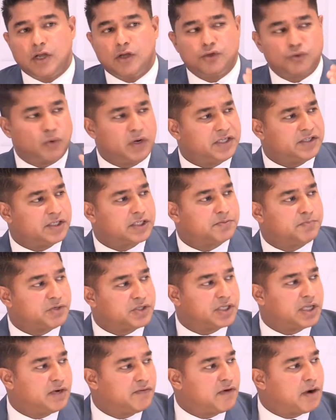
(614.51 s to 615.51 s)

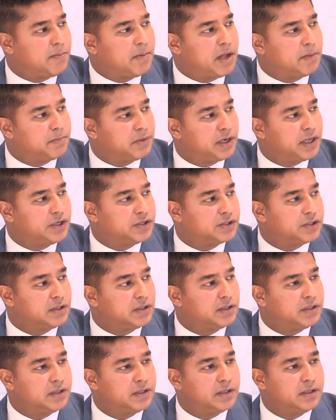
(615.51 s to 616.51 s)
26% of our
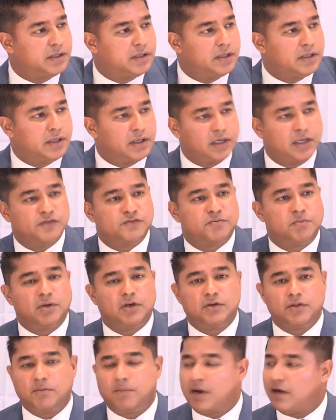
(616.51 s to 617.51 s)
population lives
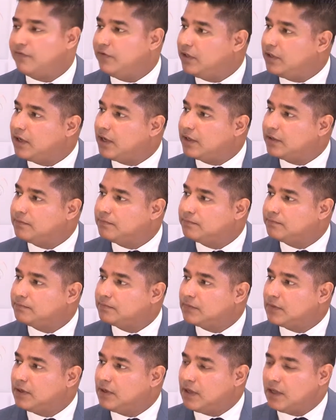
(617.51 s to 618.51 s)
below the poverty line.
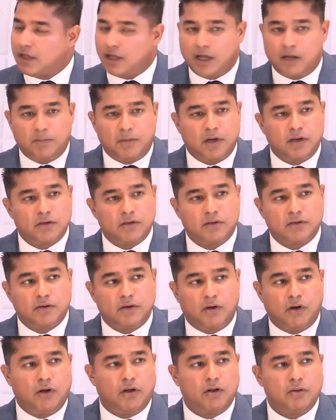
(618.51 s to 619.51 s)
Among
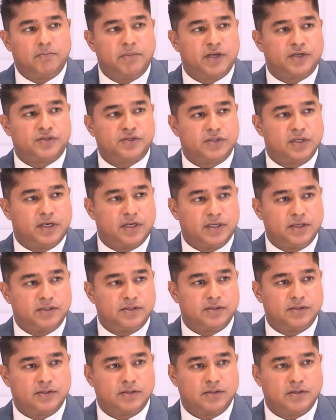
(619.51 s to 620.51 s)
all big
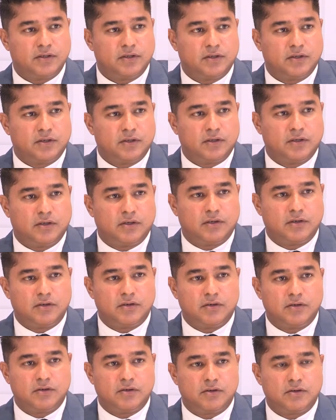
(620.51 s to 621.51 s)
cities,
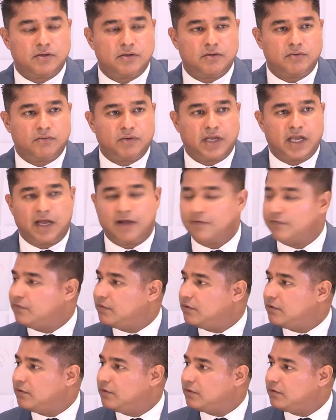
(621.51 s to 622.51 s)
we
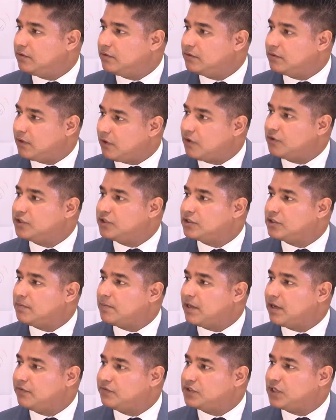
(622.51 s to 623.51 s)
have the largest
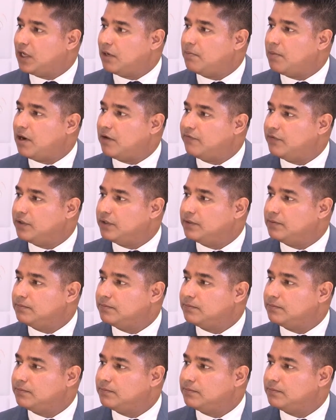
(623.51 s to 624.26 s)
amount of child poverty.